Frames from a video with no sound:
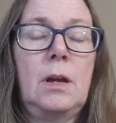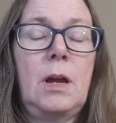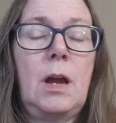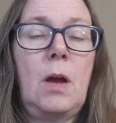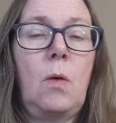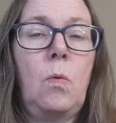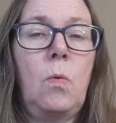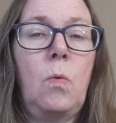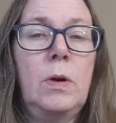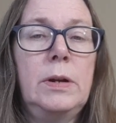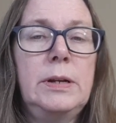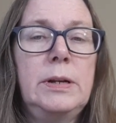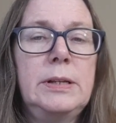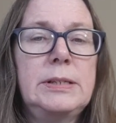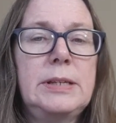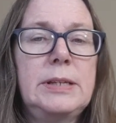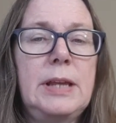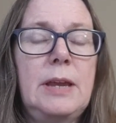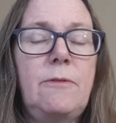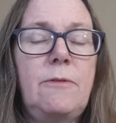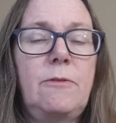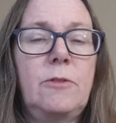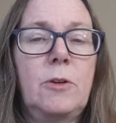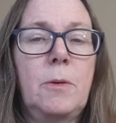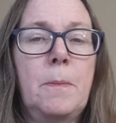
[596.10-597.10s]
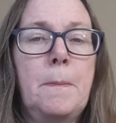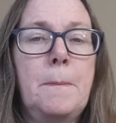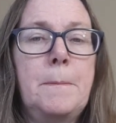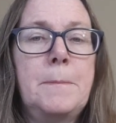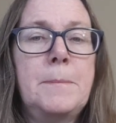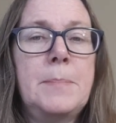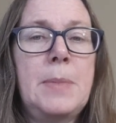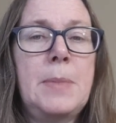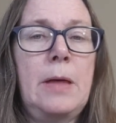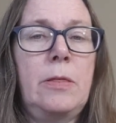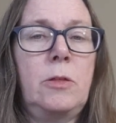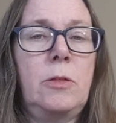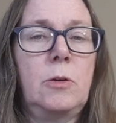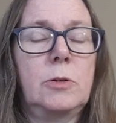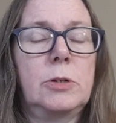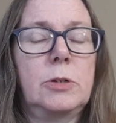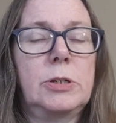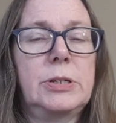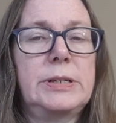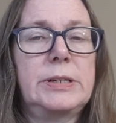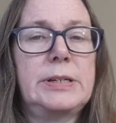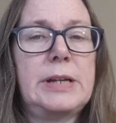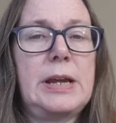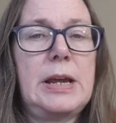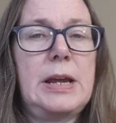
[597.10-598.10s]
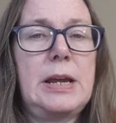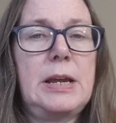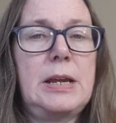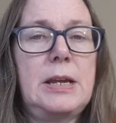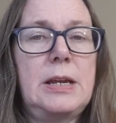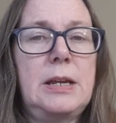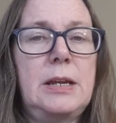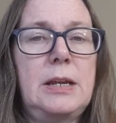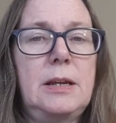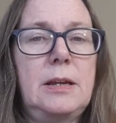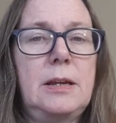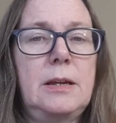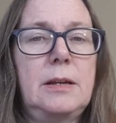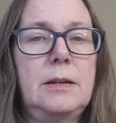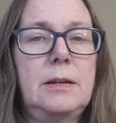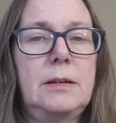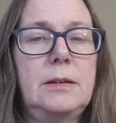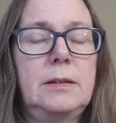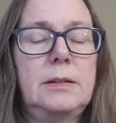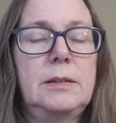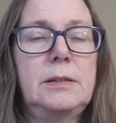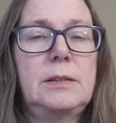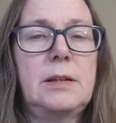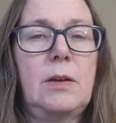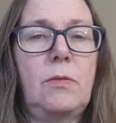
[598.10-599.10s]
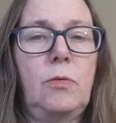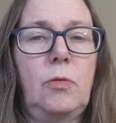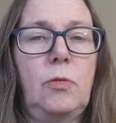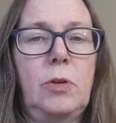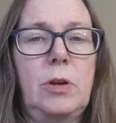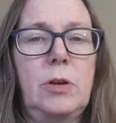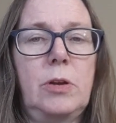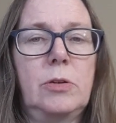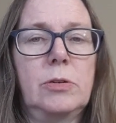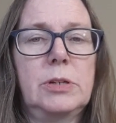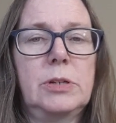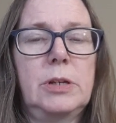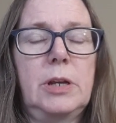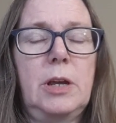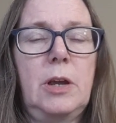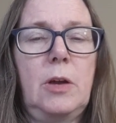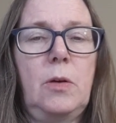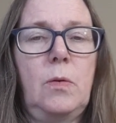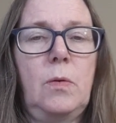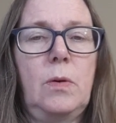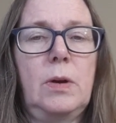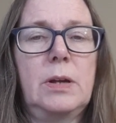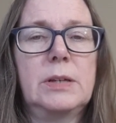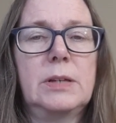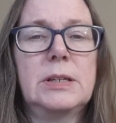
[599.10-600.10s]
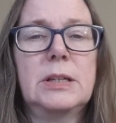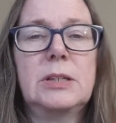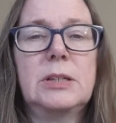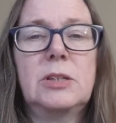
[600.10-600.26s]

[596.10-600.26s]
I want to say for Mother's Day several years ago, because I